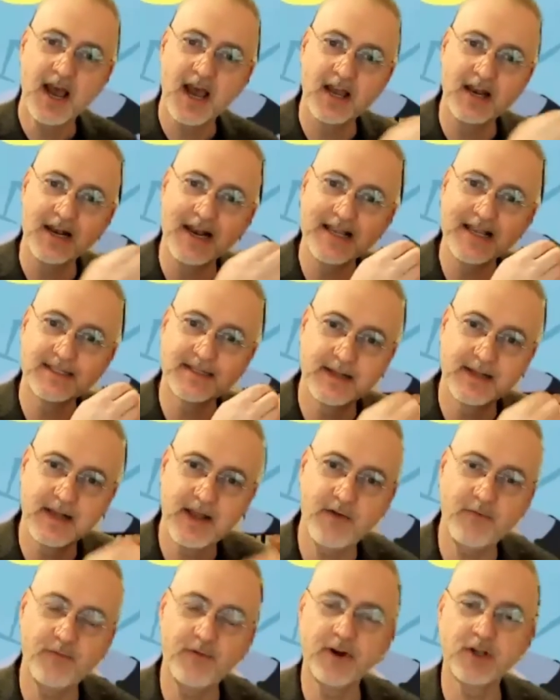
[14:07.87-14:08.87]
and let's
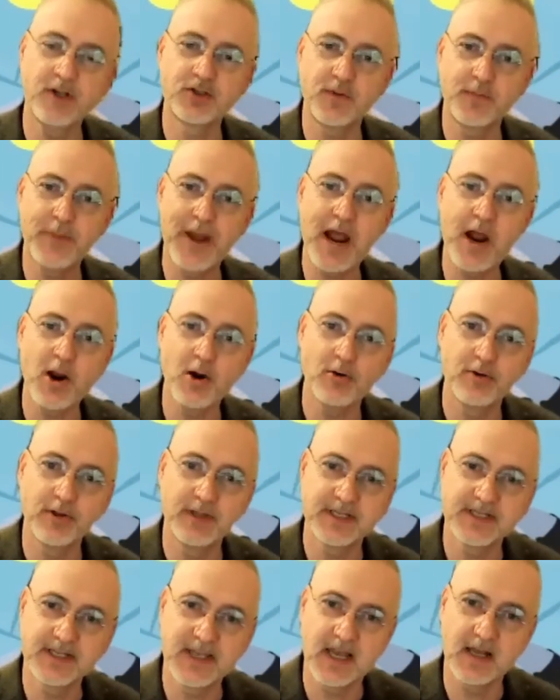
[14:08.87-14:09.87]
leverage the power
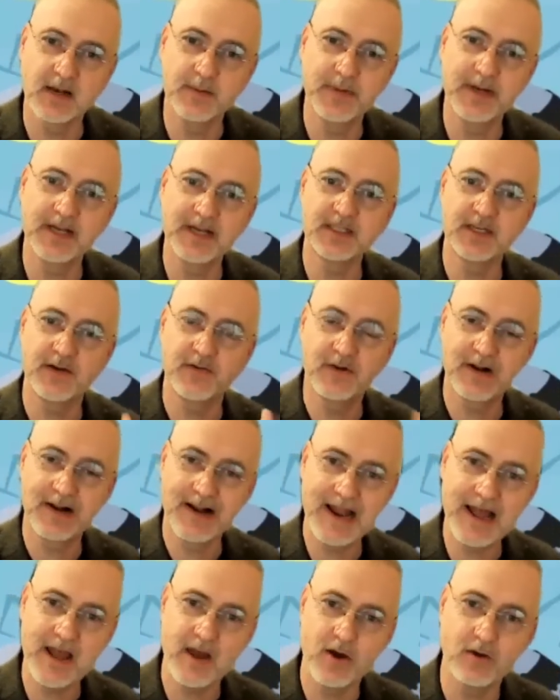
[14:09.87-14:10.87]
and the scalability of
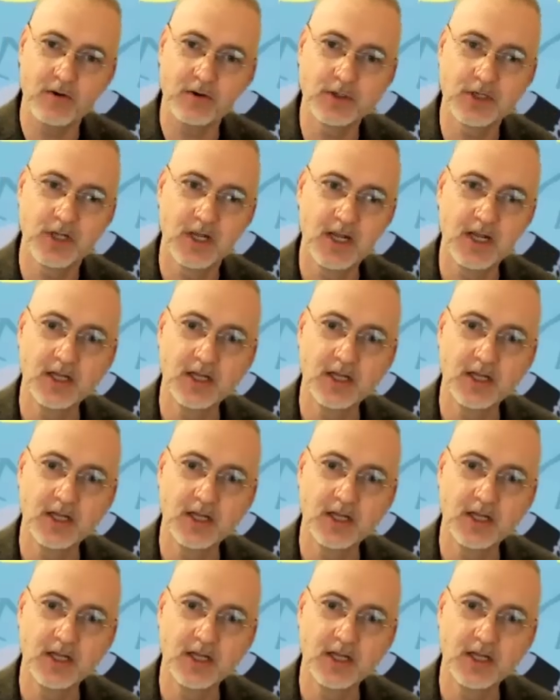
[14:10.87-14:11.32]
cloud